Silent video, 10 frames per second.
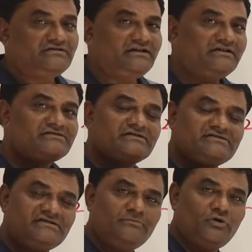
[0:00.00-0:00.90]
that is
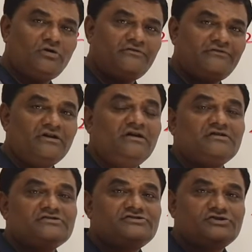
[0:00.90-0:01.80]
sum of
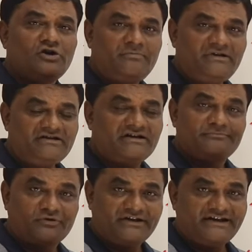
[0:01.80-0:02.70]

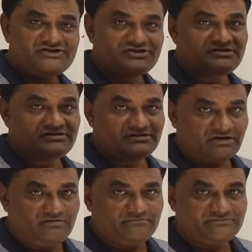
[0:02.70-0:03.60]
geometric progression
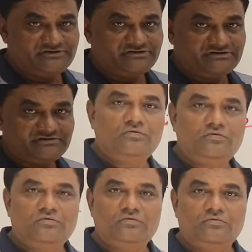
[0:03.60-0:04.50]
terms.
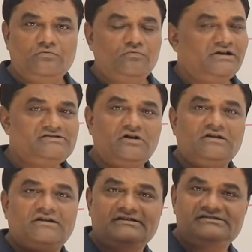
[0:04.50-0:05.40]
What is
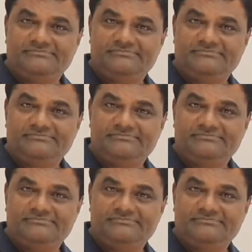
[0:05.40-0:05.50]
all that